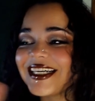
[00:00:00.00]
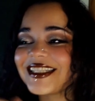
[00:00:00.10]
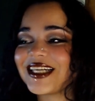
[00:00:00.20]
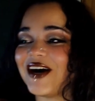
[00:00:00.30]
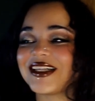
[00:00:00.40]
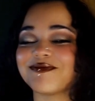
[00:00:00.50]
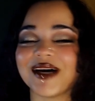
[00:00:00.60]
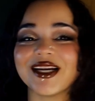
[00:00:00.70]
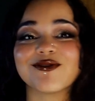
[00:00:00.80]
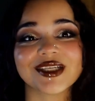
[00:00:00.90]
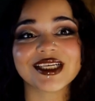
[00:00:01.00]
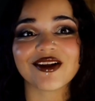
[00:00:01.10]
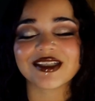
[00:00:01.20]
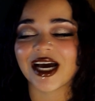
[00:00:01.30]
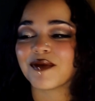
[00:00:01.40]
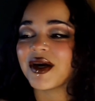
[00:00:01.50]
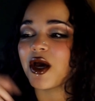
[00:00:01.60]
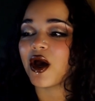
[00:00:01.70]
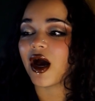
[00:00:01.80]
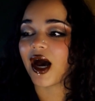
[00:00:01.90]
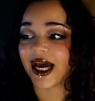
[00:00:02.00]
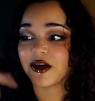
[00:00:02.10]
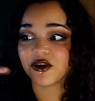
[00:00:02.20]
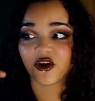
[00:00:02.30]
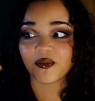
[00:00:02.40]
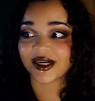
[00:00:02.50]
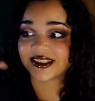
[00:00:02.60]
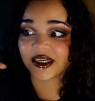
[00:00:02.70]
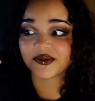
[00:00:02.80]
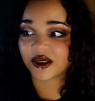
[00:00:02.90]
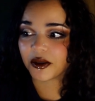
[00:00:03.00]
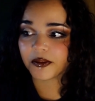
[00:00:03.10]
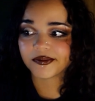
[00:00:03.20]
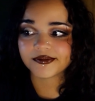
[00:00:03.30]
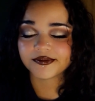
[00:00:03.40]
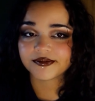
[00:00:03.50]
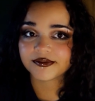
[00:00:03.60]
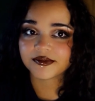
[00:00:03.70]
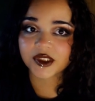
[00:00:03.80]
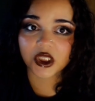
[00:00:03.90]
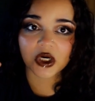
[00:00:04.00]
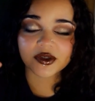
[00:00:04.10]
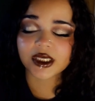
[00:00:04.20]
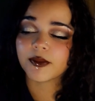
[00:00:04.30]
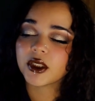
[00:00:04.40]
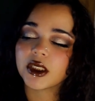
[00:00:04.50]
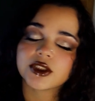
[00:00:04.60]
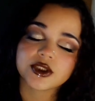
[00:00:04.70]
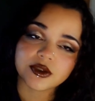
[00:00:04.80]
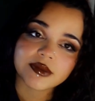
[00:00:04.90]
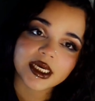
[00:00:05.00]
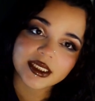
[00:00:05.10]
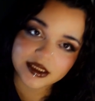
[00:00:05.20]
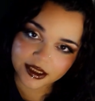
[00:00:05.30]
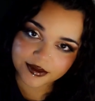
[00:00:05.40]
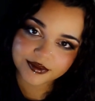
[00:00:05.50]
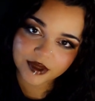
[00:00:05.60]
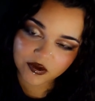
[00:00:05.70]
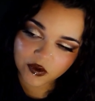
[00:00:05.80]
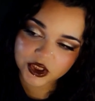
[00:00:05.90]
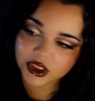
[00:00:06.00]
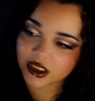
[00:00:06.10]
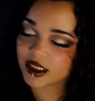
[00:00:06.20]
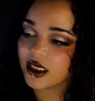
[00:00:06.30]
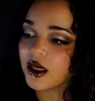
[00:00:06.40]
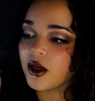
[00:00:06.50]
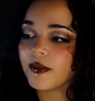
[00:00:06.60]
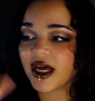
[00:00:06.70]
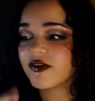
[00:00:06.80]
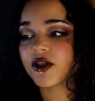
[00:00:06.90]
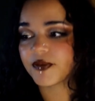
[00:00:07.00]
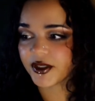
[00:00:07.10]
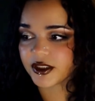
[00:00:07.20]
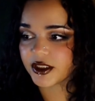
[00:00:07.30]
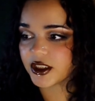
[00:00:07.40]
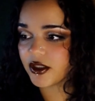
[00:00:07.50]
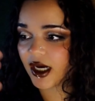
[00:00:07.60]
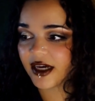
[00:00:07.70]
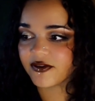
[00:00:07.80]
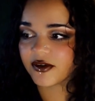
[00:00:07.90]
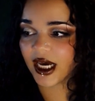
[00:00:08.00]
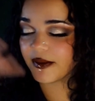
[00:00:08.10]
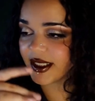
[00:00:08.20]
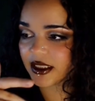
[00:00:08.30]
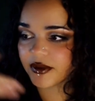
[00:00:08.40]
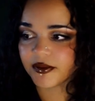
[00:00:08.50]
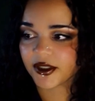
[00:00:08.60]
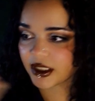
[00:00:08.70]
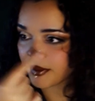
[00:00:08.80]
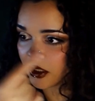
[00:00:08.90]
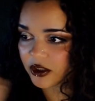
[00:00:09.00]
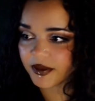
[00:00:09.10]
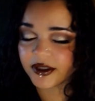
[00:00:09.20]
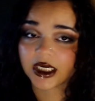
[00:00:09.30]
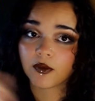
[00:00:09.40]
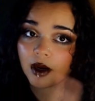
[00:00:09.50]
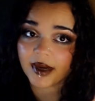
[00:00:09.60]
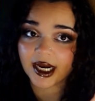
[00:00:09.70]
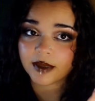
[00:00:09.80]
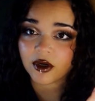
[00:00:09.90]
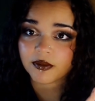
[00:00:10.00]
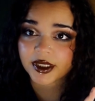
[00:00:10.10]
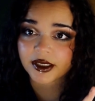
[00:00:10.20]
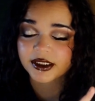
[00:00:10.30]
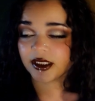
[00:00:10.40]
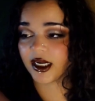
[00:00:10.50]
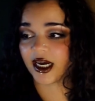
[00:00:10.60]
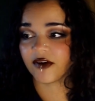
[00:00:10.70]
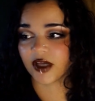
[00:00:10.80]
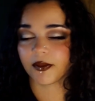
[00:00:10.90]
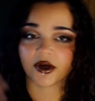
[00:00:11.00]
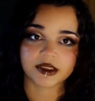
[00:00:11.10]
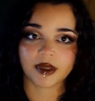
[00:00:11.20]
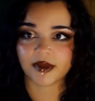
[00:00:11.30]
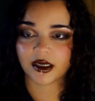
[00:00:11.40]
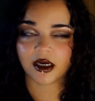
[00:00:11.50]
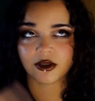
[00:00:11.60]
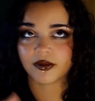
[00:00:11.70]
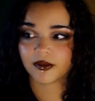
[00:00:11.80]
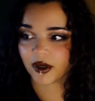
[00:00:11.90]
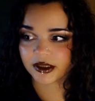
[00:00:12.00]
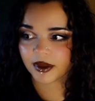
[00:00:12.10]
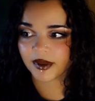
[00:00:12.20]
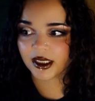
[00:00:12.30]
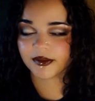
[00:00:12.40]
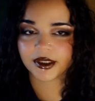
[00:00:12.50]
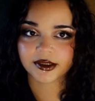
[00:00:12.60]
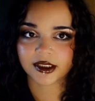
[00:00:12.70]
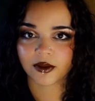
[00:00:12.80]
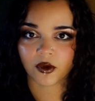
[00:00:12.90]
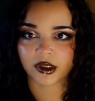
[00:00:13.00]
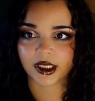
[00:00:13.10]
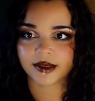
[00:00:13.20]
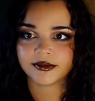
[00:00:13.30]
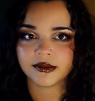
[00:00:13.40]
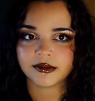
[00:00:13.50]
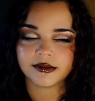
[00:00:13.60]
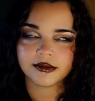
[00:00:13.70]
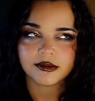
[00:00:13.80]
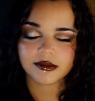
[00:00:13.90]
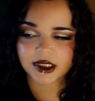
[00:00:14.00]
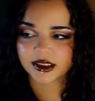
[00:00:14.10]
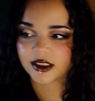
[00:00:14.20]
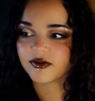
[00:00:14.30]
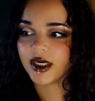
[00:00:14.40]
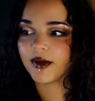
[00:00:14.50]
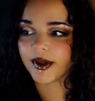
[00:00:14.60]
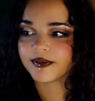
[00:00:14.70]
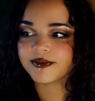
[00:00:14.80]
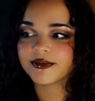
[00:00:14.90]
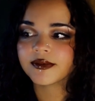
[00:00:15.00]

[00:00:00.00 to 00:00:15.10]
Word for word: so it's been a really long time. I don't know if my septum closed. I'm going to assume that it did, unfortunately. But I have other piercings too. I've had my septum pierced, had my nose pierced, I want my eyebrow pierced, and then I have like parts of my other parts of my body pierced that are more like sensitive. Anyway,